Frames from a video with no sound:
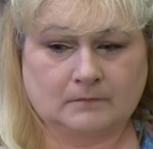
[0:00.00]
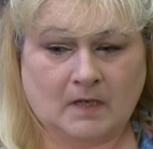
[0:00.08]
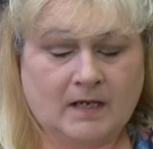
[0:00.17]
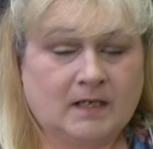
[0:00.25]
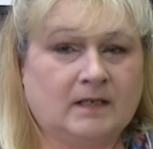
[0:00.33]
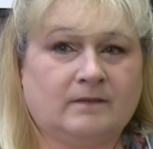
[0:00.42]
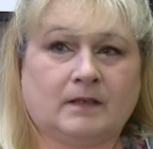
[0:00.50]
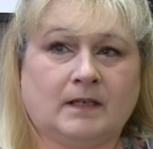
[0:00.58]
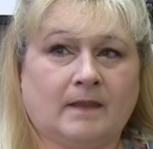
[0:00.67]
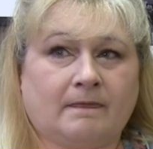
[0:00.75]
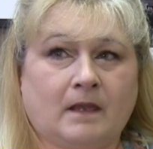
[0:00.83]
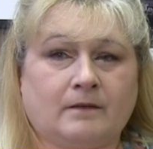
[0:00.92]
I didn't even
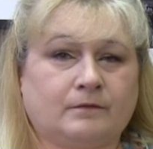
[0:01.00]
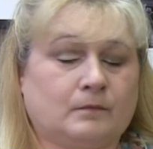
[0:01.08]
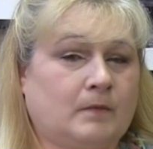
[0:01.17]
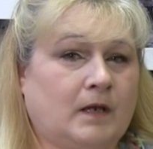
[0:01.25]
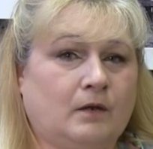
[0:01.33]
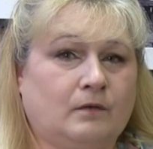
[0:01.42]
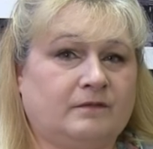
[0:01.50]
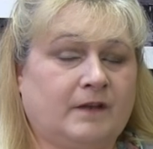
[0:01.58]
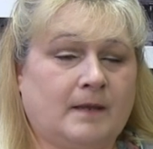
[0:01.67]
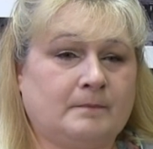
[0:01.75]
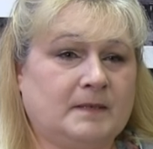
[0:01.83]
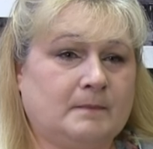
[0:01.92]
get that from my own
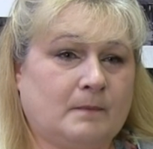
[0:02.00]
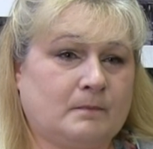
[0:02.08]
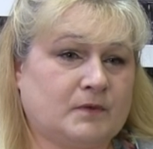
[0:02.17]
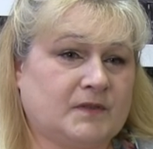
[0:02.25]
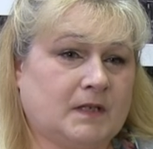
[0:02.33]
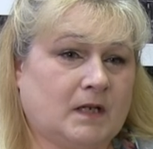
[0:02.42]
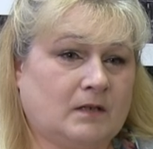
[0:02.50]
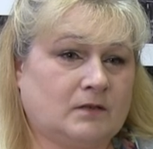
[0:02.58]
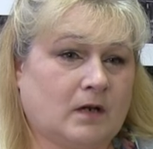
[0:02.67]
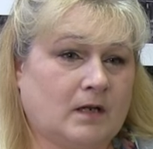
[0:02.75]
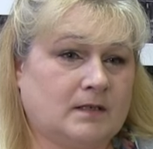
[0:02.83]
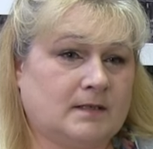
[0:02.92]
family members that I
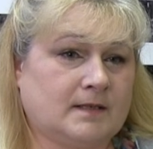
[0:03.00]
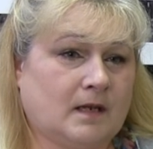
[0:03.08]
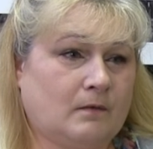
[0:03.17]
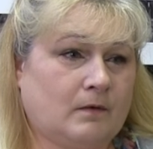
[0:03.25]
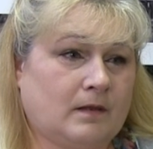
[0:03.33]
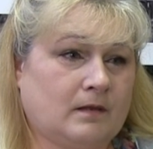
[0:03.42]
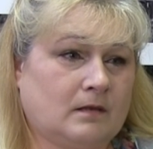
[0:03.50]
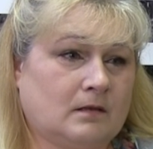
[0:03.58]
tried to stay with.